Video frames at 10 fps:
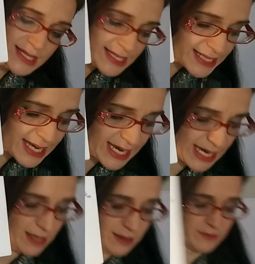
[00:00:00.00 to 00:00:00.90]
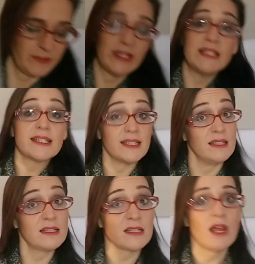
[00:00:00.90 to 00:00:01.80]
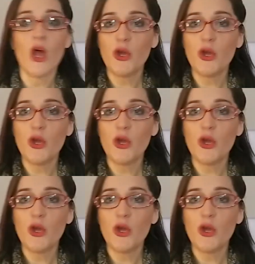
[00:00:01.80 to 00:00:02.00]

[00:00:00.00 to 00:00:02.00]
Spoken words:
C, for instance,